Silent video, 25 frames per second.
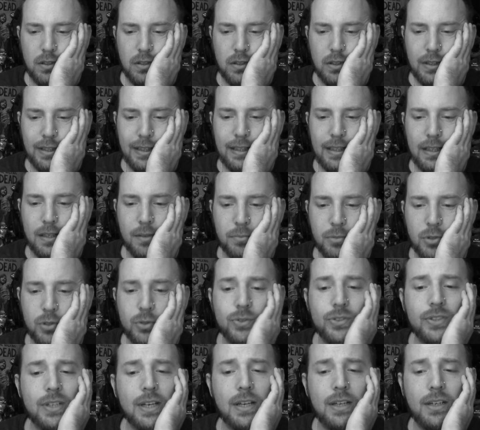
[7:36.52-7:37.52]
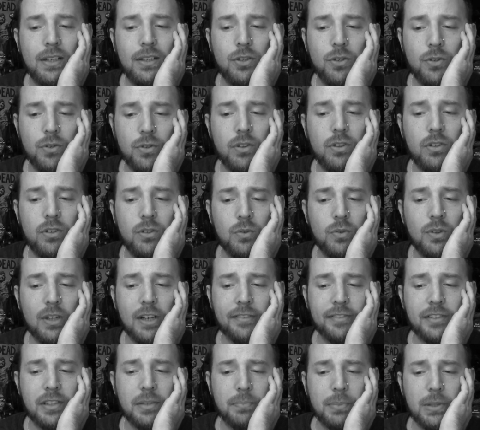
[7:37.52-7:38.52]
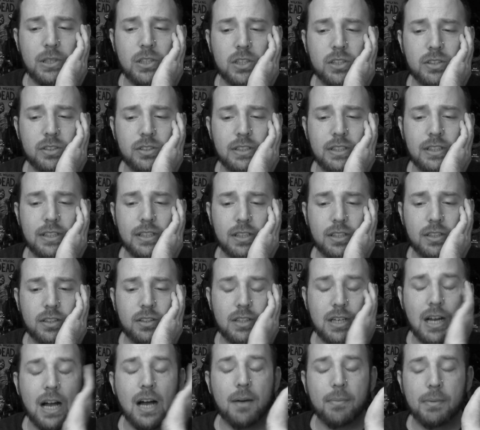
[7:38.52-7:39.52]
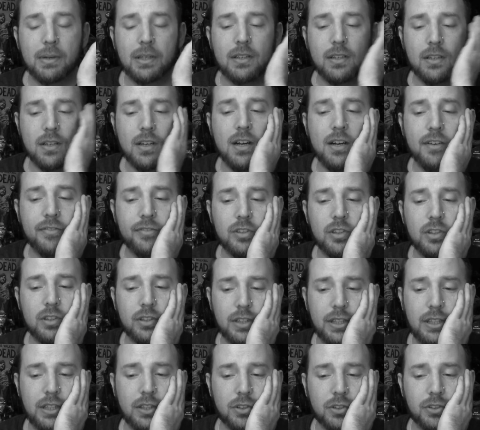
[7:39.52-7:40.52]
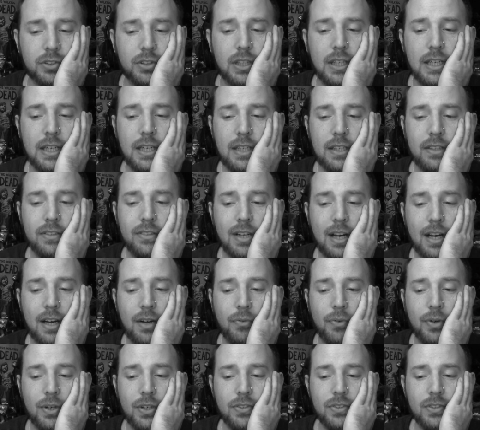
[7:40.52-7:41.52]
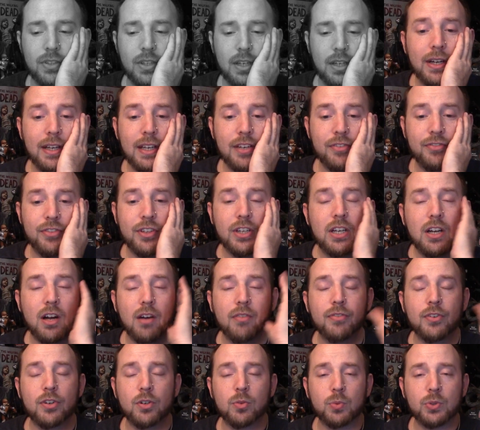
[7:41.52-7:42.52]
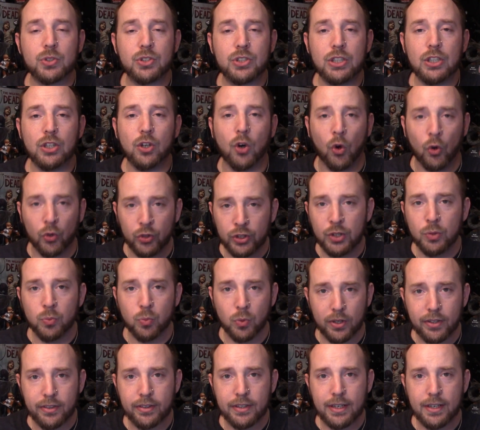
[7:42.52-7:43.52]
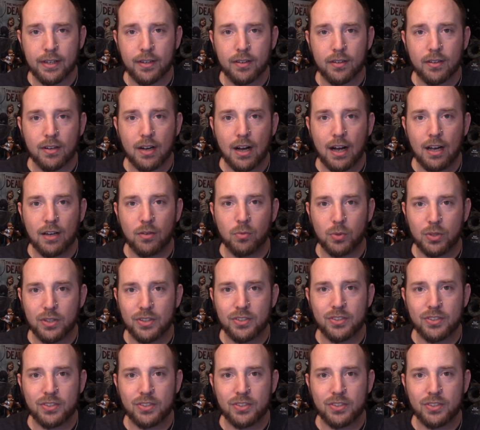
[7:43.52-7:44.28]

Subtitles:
You said you loved it because in the comic the governor killed Tyrese. If the governor was the only one there, I would have